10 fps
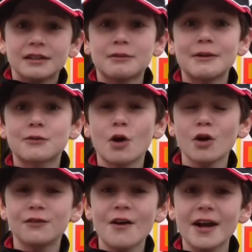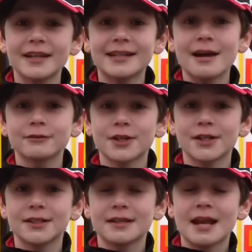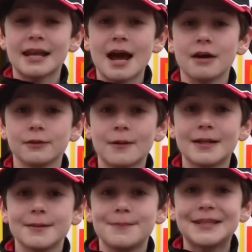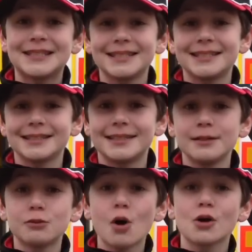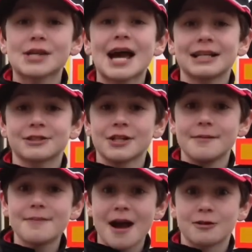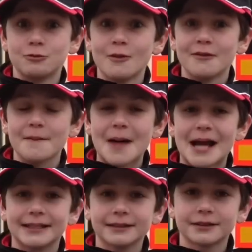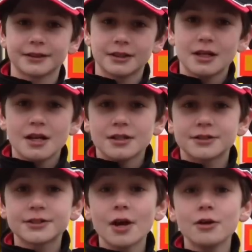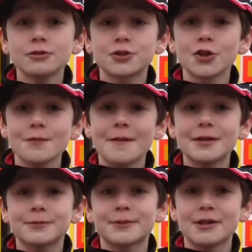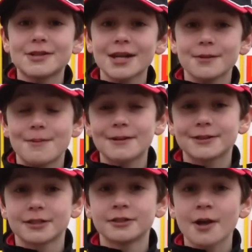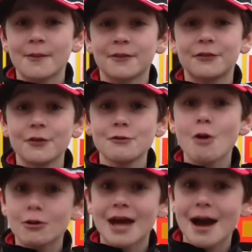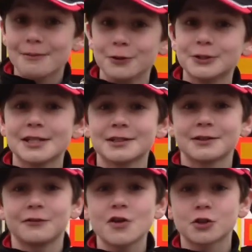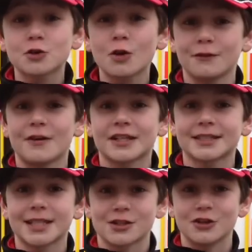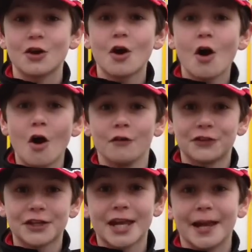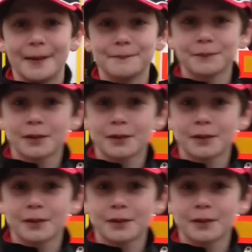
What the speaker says: With qualifying now done and out of the way, the BTCC was actually back with a bang. So join me as we go down the pits and going through what had happened in the first qualifying session of the year.